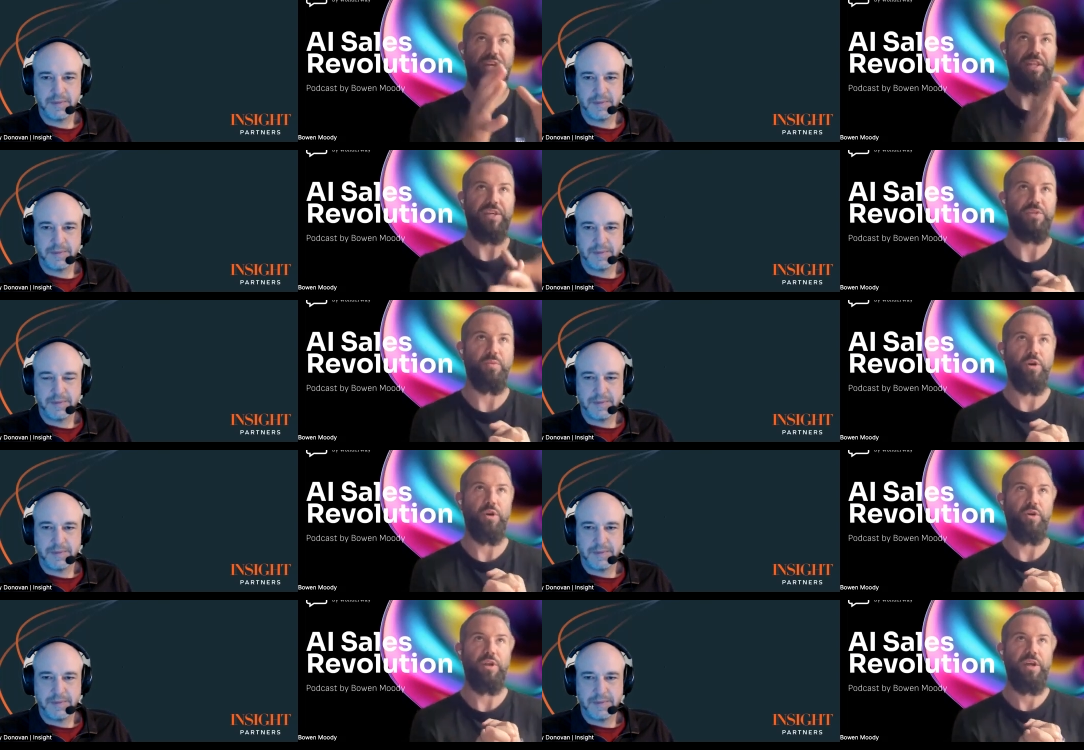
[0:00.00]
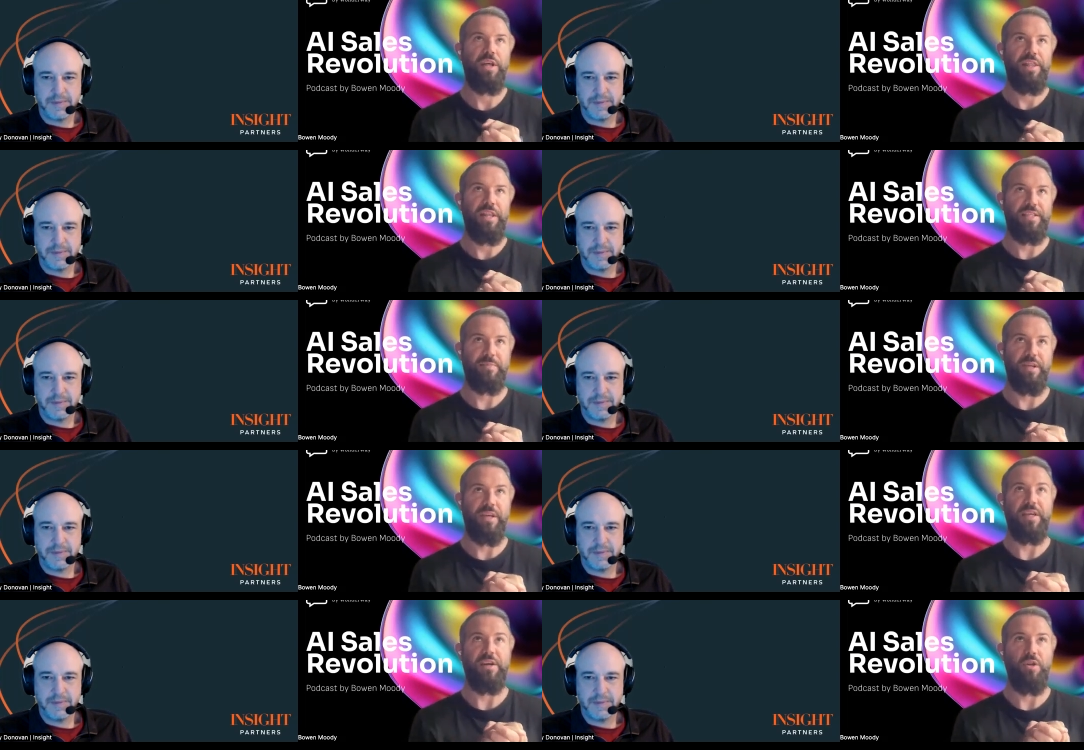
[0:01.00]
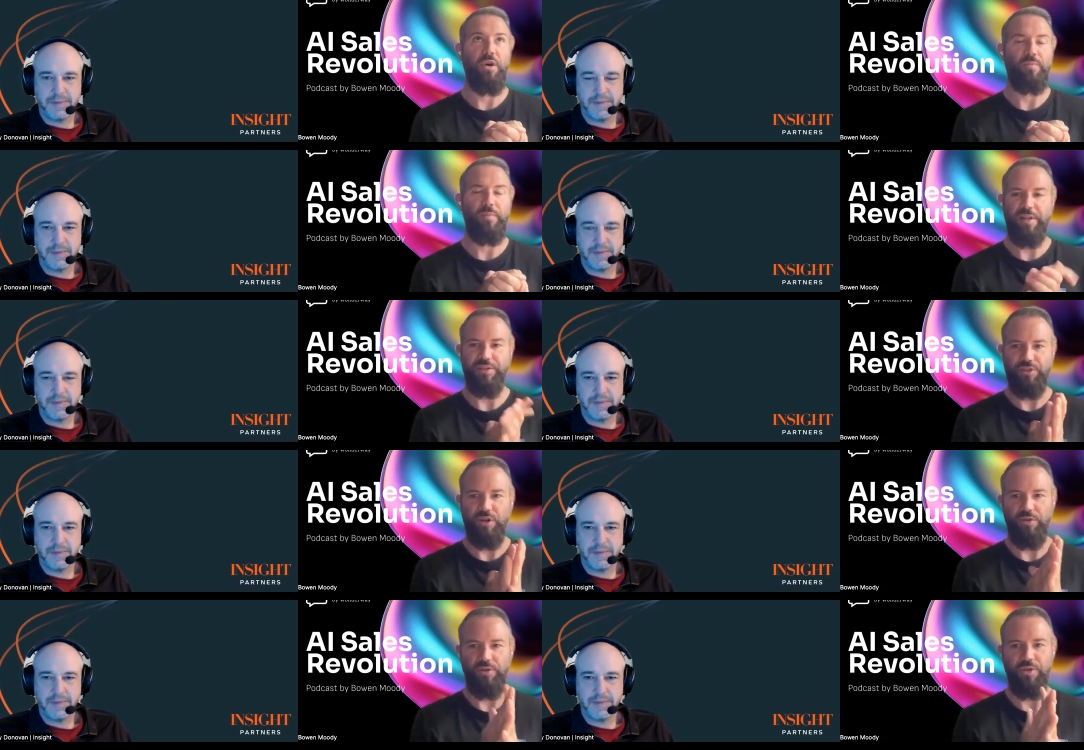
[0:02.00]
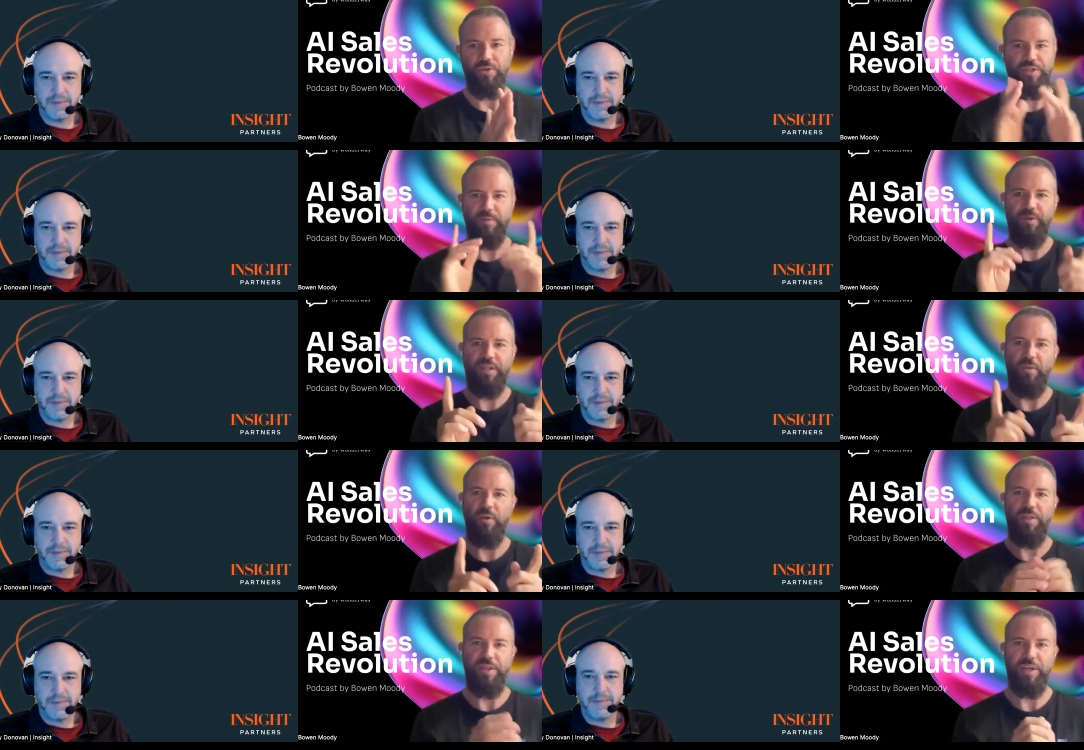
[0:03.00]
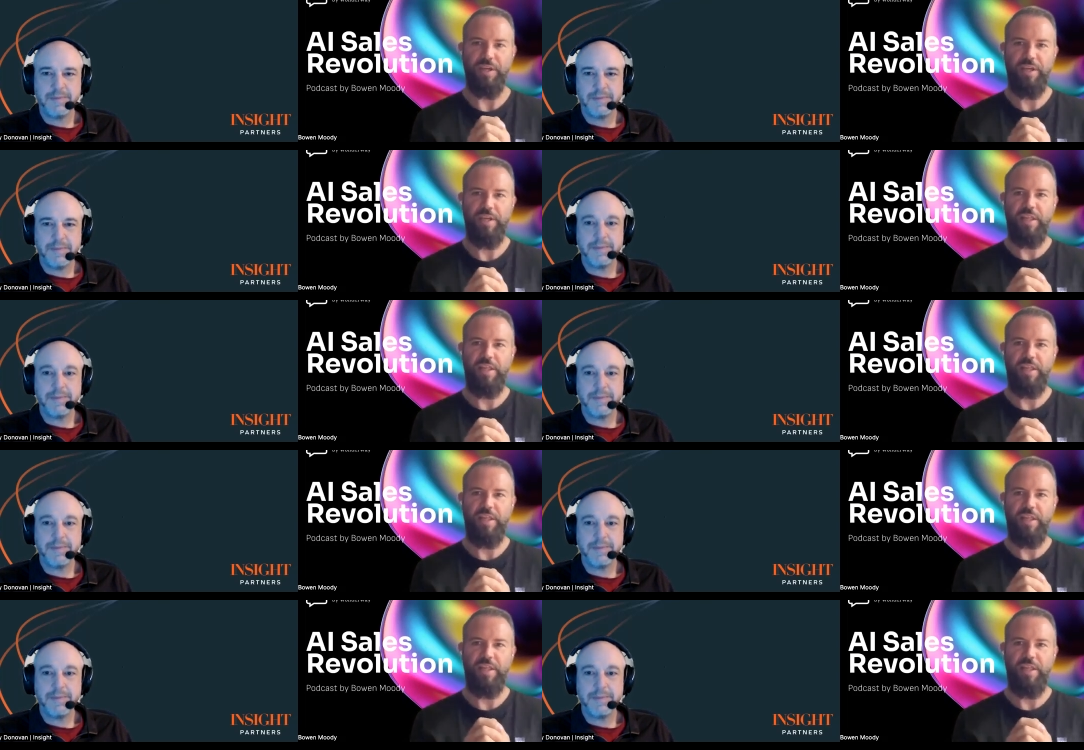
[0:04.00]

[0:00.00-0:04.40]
Speaker 1: the thing they should work on. That's something I think a lot of managers struggle to do is to pick that one thing.